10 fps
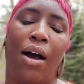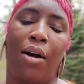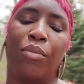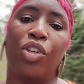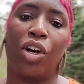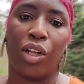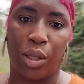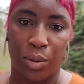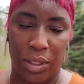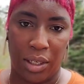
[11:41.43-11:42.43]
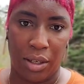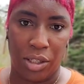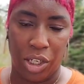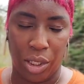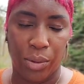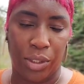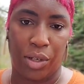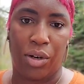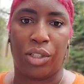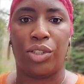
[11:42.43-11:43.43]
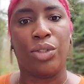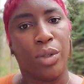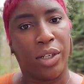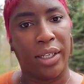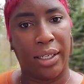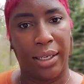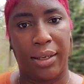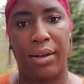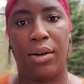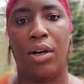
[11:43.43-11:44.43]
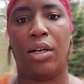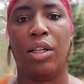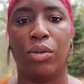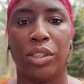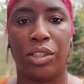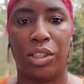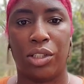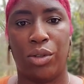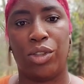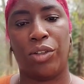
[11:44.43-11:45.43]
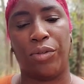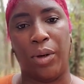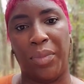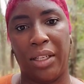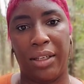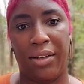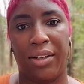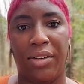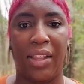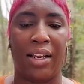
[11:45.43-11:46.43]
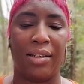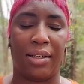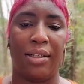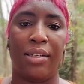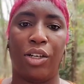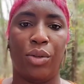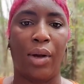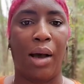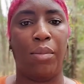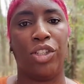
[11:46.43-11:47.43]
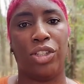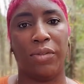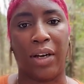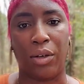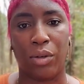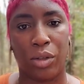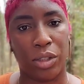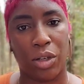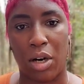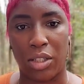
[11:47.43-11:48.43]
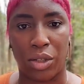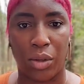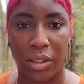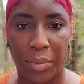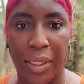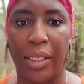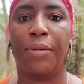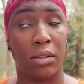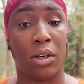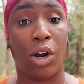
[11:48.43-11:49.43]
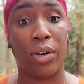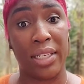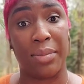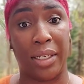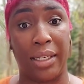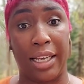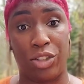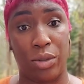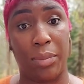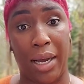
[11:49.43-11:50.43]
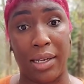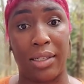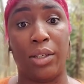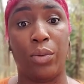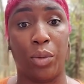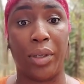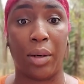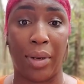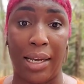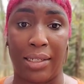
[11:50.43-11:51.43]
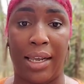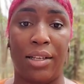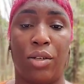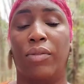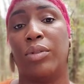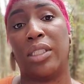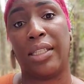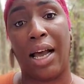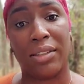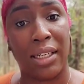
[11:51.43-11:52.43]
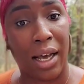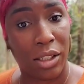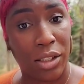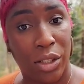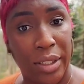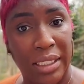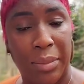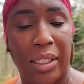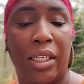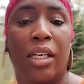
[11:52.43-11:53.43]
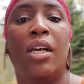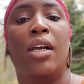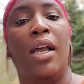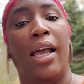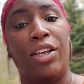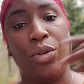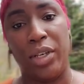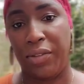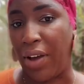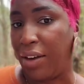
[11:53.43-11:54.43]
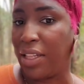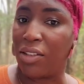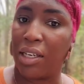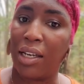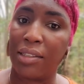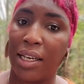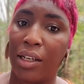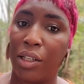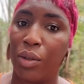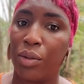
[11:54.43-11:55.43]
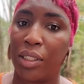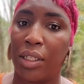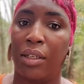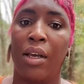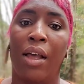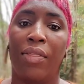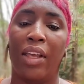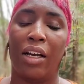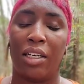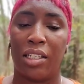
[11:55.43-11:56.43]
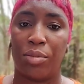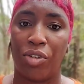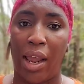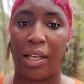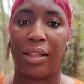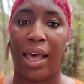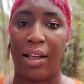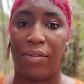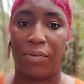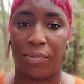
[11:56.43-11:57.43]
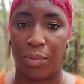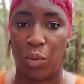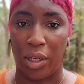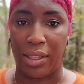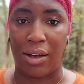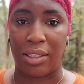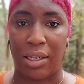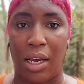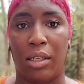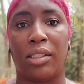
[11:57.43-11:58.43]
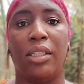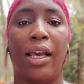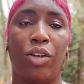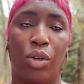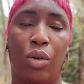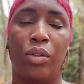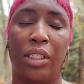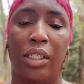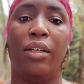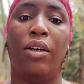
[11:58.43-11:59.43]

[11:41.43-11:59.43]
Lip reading: your closing costs. You're going to get a closing disclosure from the lender that is going to tell you how much your final closing costs are going to be. Earnest money that you deposited will be applied to that. So if it's $1,000 earnest money and you need $5,000 at closing, they're going to subtract that $1,000, and now you only need